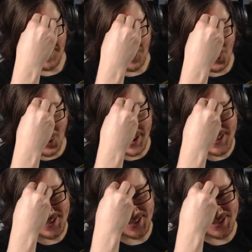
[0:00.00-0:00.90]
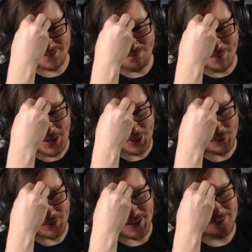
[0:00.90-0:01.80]
What is this
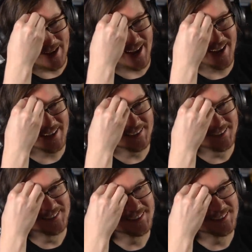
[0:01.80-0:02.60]
movie, man?